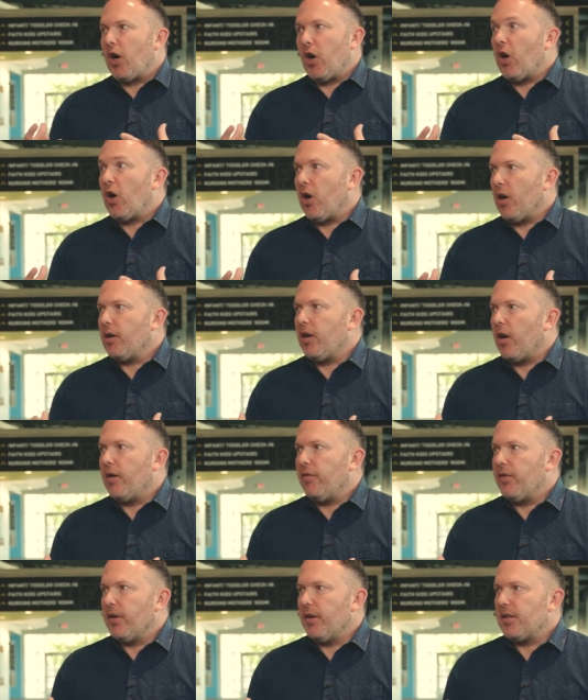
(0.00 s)
heart on
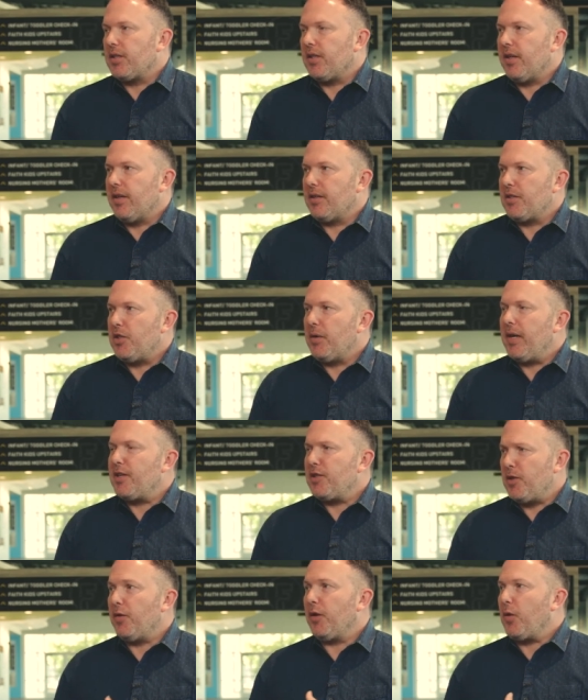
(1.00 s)
various things. You guys
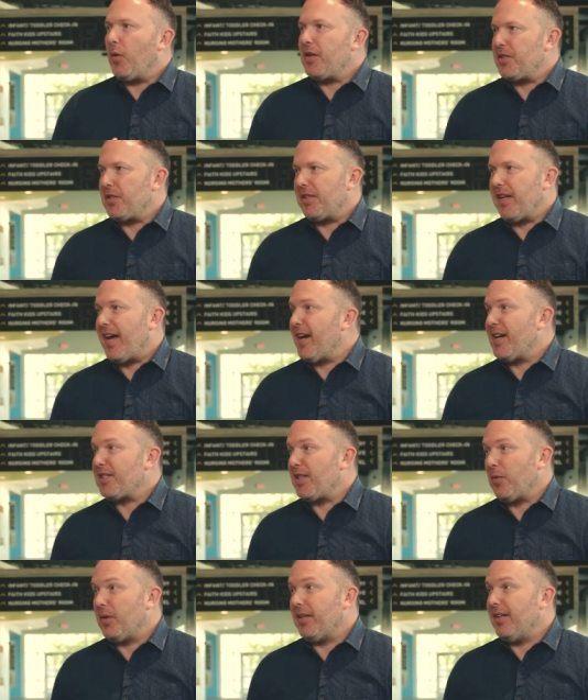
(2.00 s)
knew the questions to ask that
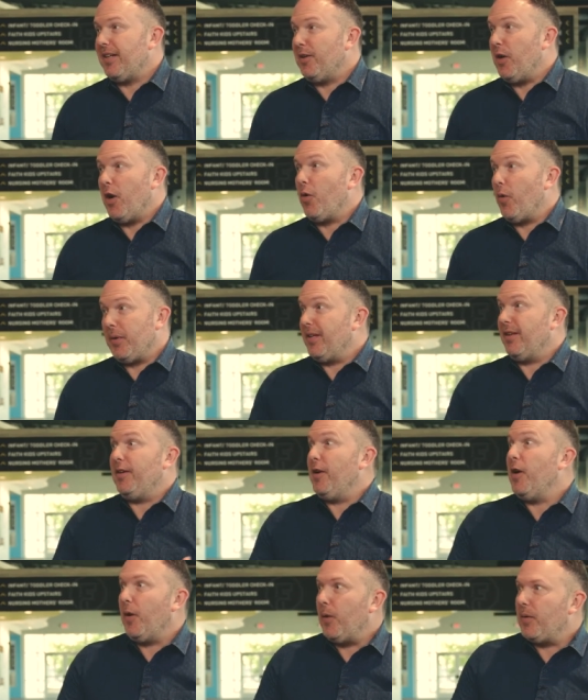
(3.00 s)
we didn't know what we didn't
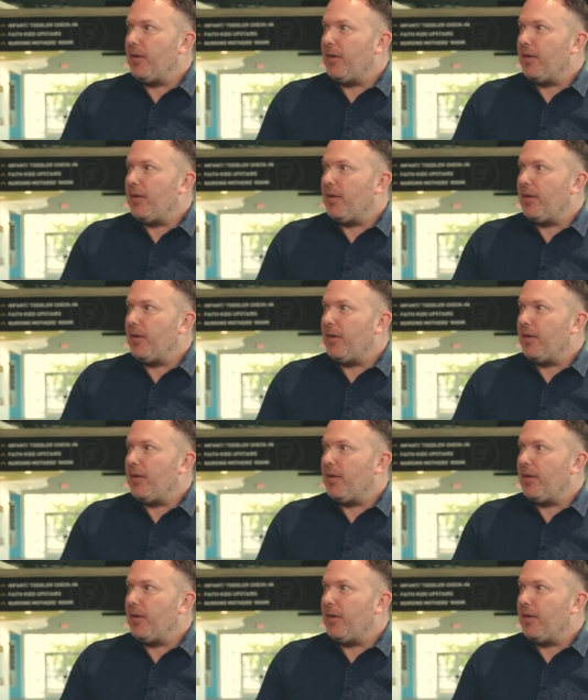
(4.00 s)
know,